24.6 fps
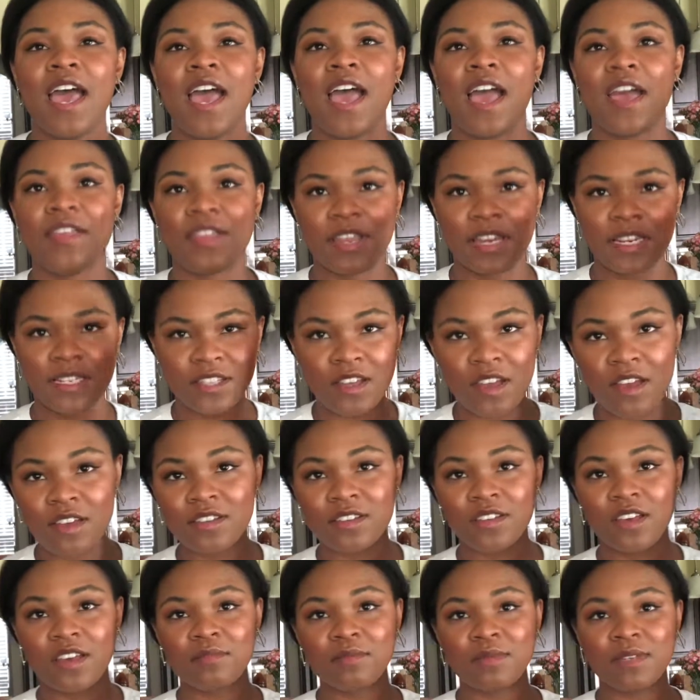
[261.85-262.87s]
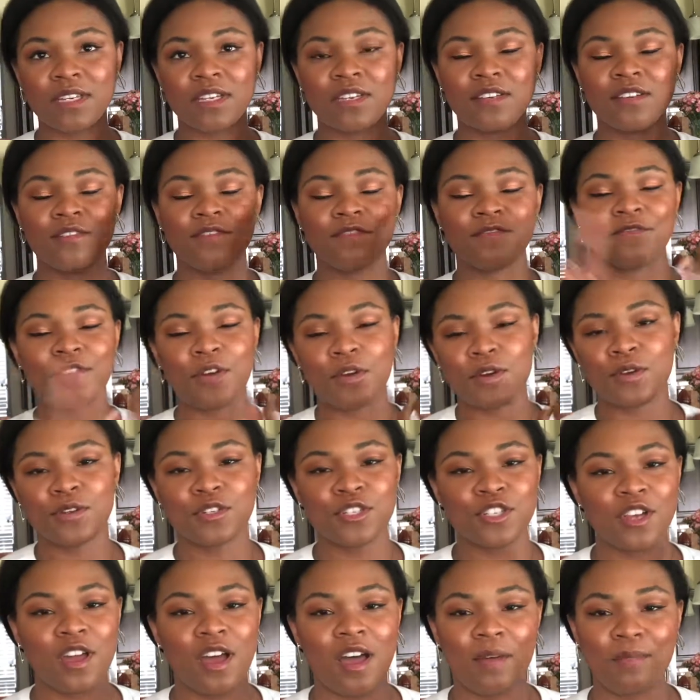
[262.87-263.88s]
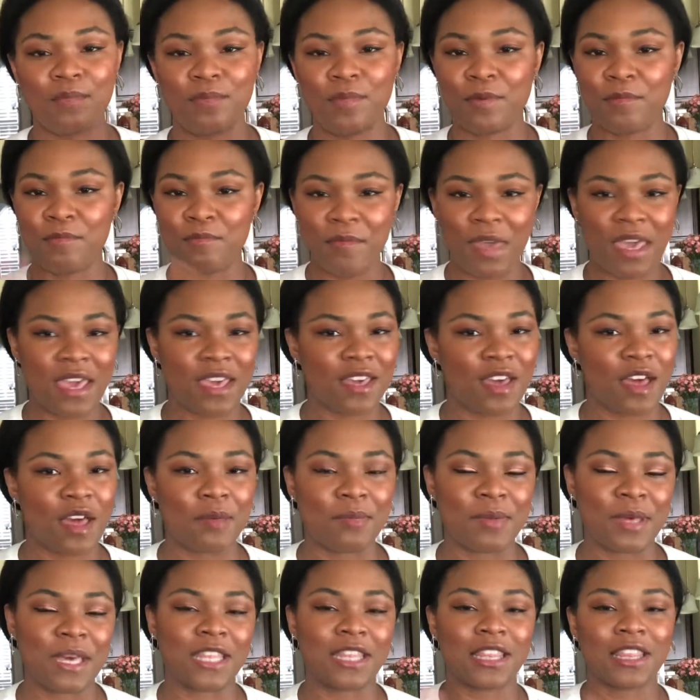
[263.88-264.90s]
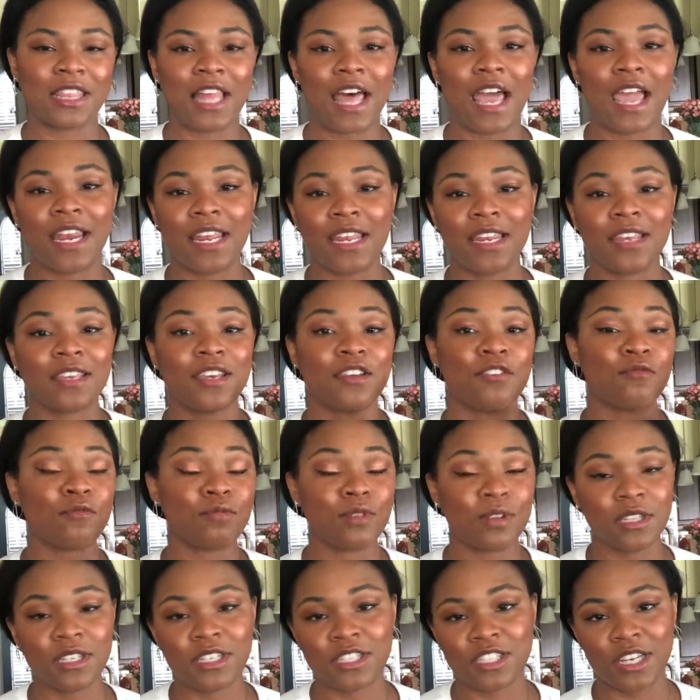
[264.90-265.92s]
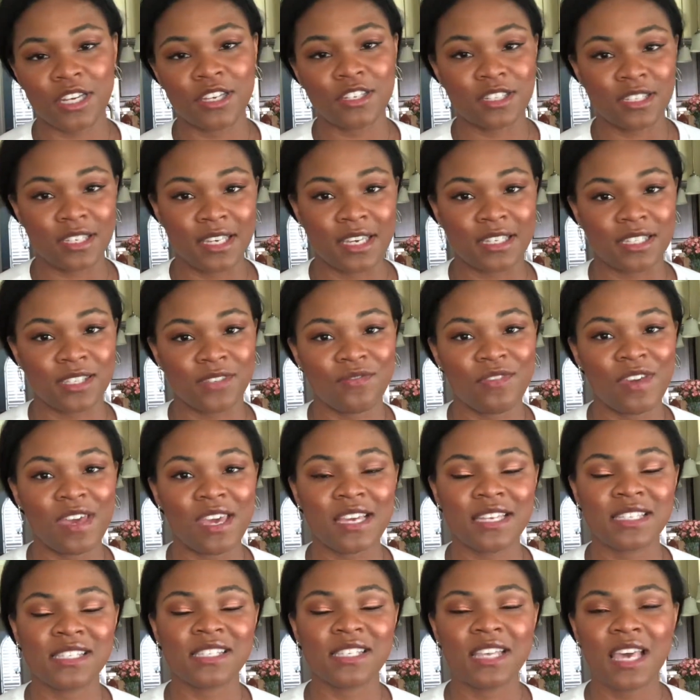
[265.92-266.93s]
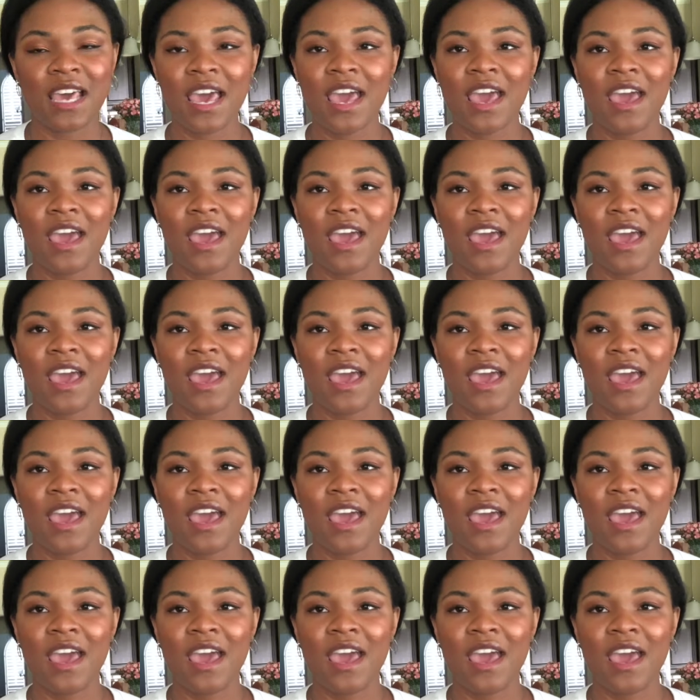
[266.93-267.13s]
And then it dawned on me, Photoshop, makeup, and lighting can really change a kid's face,